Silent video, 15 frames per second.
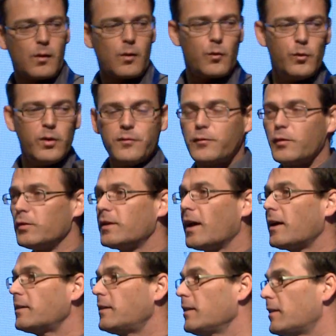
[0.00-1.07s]
We've
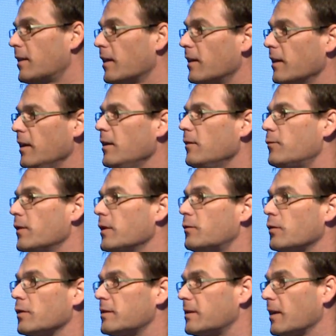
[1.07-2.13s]
conducted an in
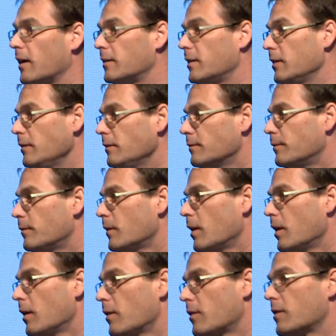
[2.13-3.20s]
vitro study.
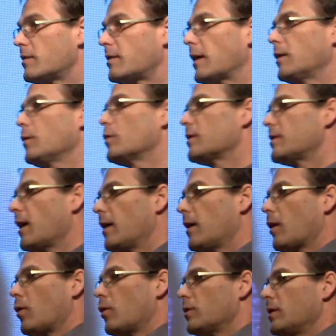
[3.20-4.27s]
The study was done
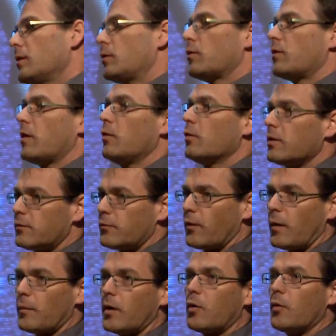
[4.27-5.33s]
according to the US
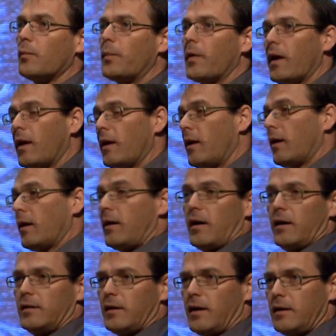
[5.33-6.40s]
Pharmacopeia
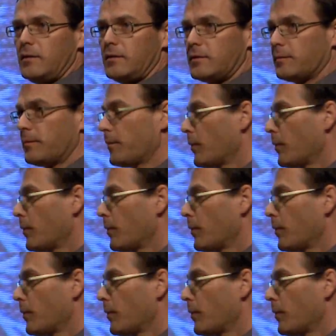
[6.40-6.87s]
guidelines.